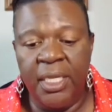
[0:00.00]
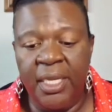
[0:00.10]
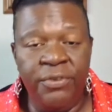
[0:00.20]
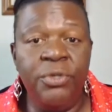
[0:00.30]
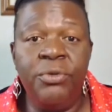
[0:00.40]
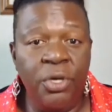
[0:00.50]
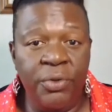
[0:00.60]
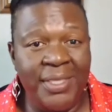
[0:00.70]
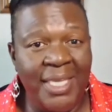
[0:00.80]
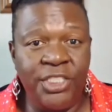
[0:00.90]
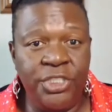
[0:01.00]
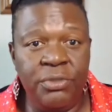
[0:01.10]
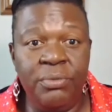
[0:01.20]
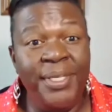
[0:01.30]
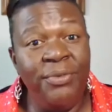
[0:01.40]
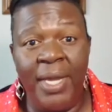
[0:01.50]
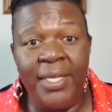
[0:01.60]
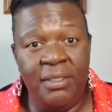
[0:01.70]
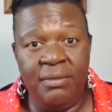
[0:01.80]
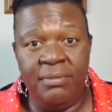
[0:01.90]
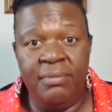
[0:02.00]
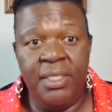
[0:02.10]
If you know that that's you, be ready.